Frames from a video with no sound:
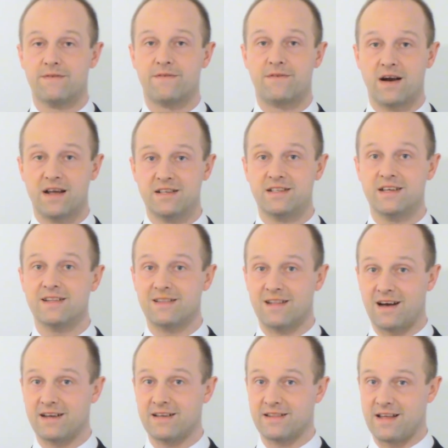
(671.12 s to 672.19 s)
Phrase it
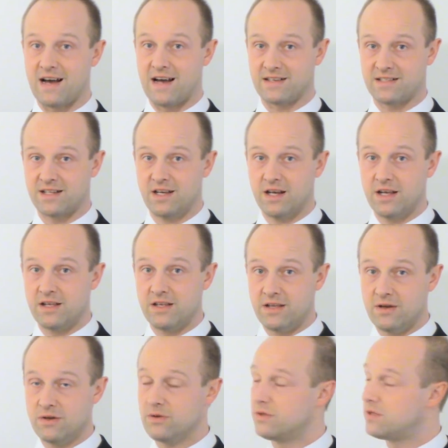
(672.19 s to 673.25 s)
like that.
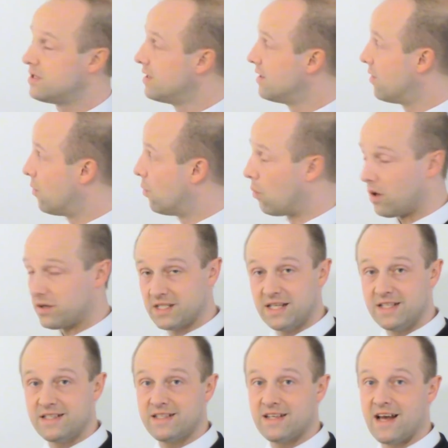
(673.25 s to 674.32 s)
Use what
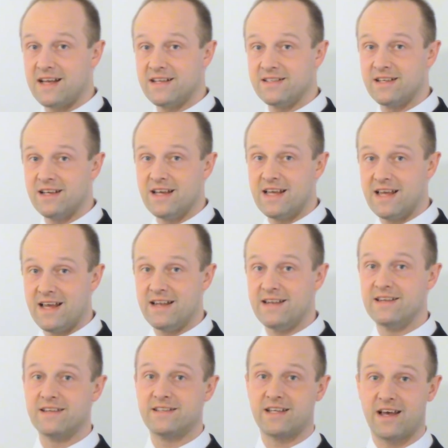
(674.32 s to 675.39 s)
it says
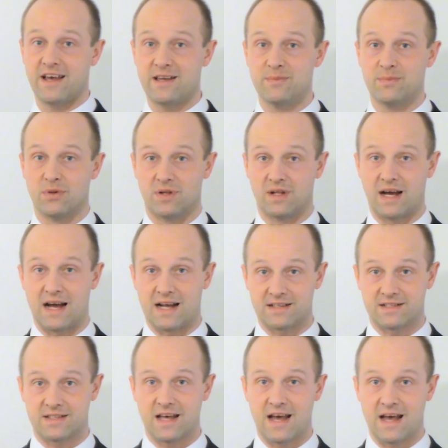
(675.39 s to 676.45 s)
in the table
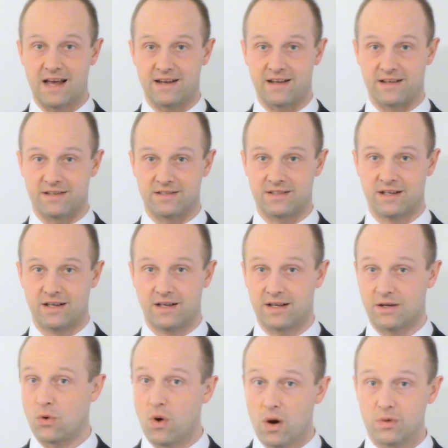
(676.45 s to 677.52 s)
as the headings.
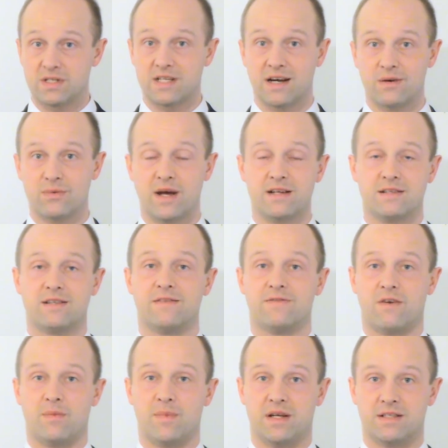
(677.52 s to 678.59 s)
Quote directly
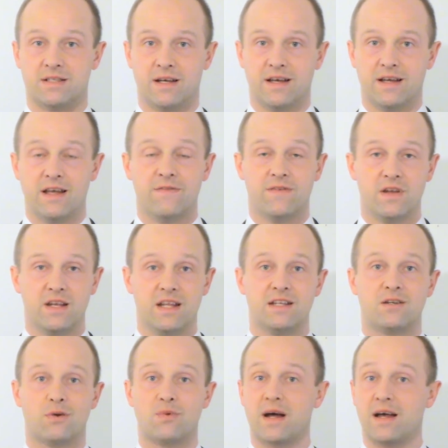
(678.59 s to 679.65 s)
from it. If you
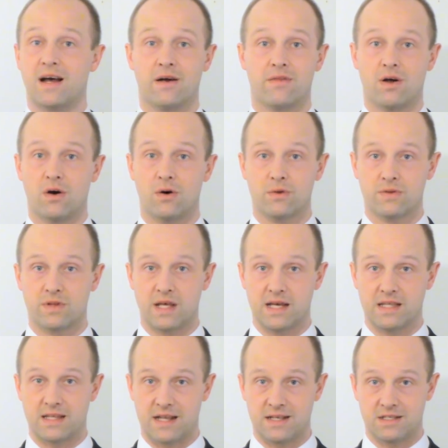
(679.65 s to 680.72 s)
need to write out the whole
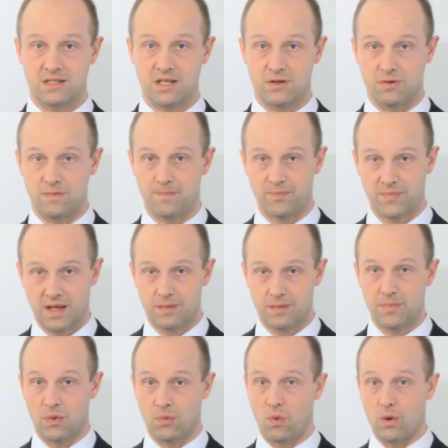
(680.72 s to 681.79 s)
thing, then do.
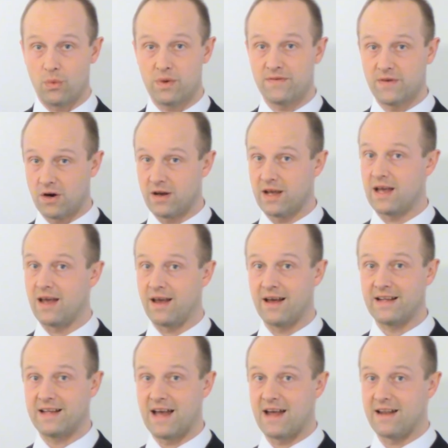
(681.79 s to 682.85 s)
But what we've got here,
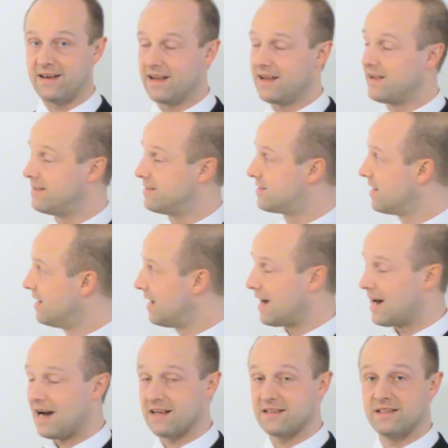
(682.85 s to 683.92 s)
again, is
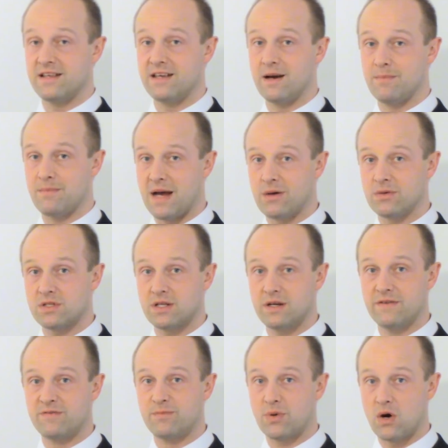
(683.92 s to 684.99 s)
as the amount
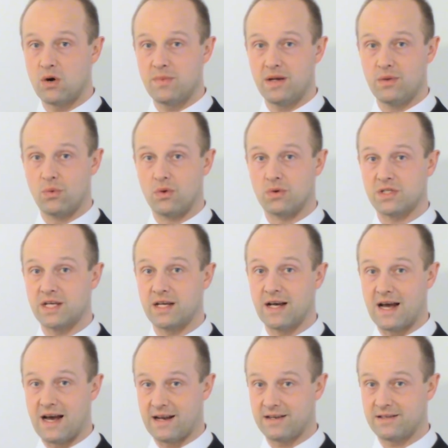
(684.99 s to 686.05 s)
of bromine
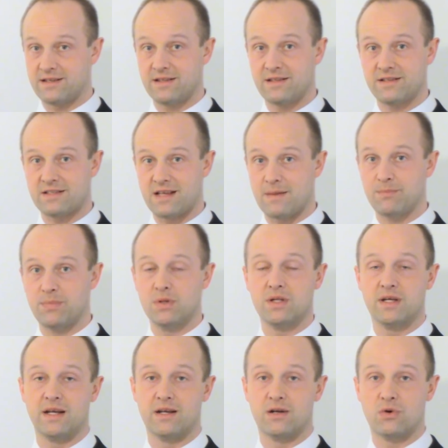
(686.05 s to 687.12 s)
water added to the
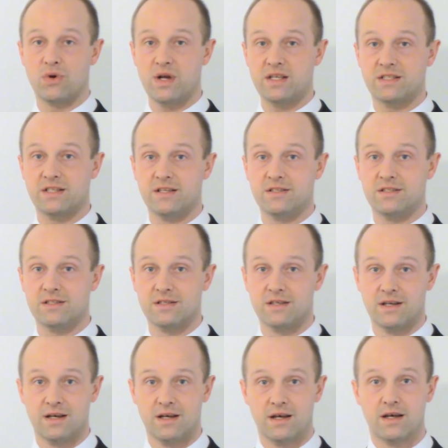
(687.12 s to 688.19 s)
sample increases,
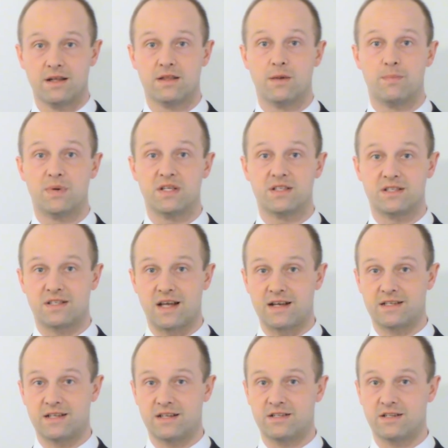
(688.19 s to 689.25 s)
the
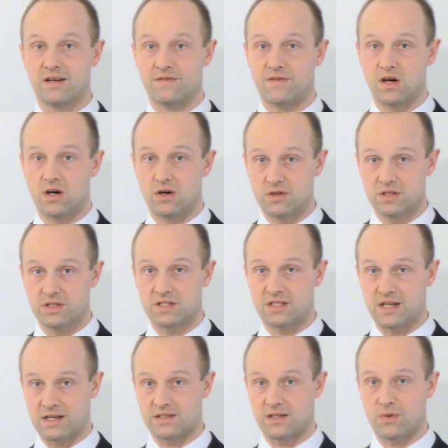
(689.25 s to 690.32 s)
percentage of
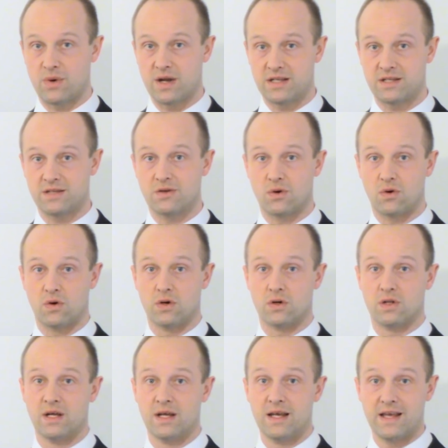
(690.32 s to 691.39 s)
unsaturated
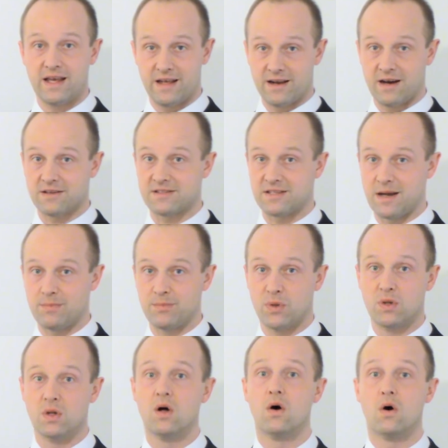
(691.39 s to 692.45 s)
oil in our
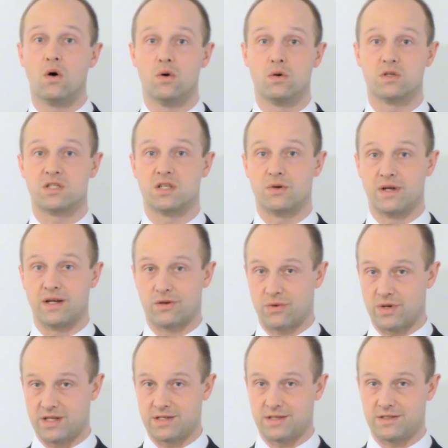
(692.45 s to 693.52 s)
sample also
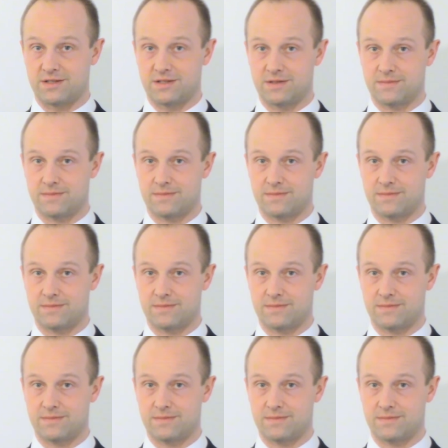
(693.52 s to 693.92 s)
increases.